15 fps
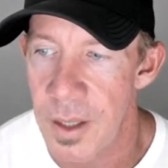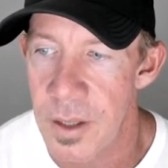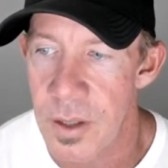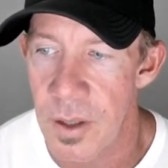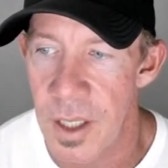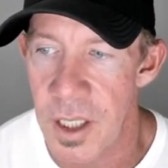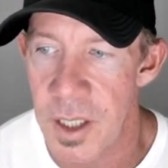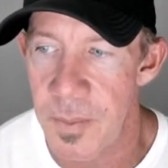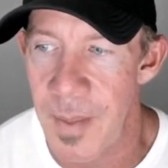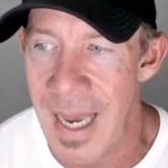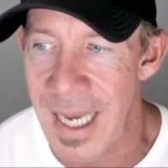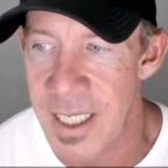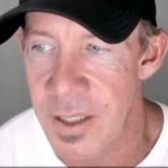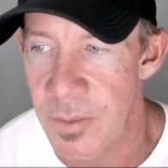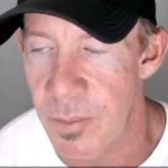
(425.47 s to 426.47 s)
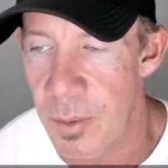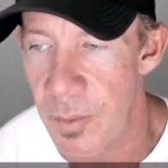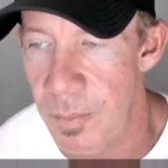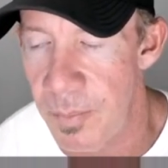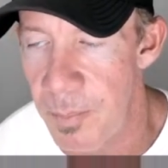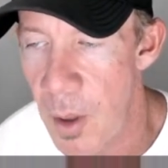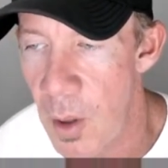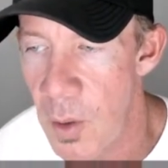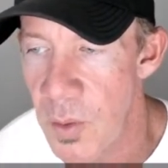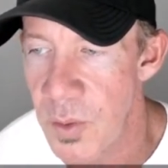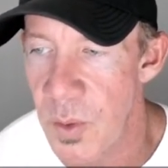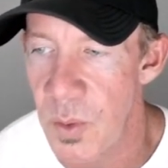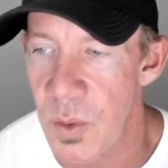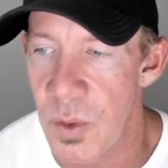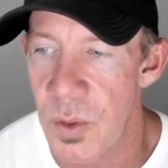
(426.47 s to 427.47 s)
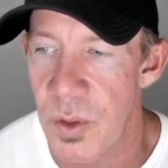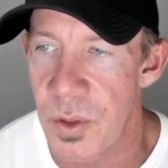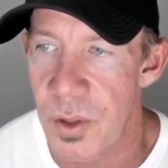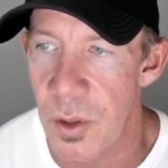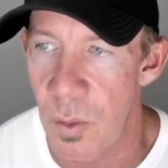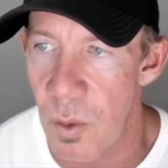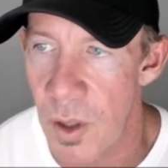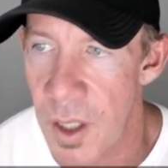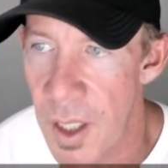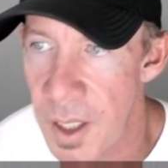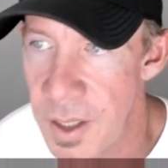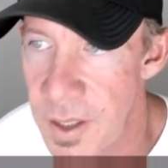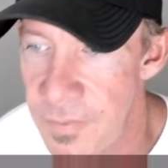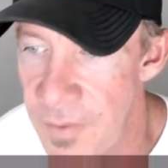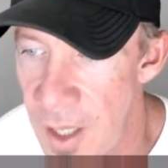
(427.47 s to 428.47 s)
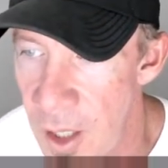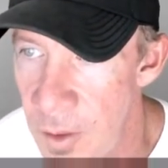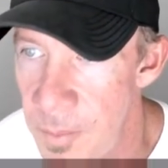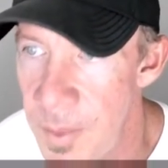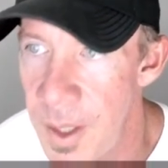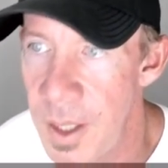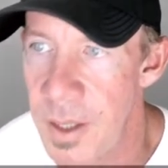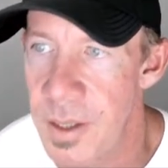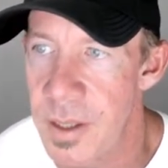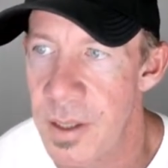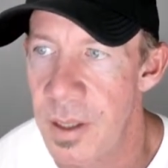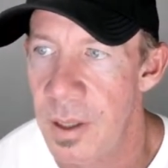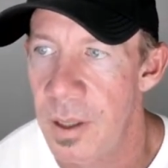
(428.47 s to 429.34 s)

And so they just passed some proposals. They're still working on development.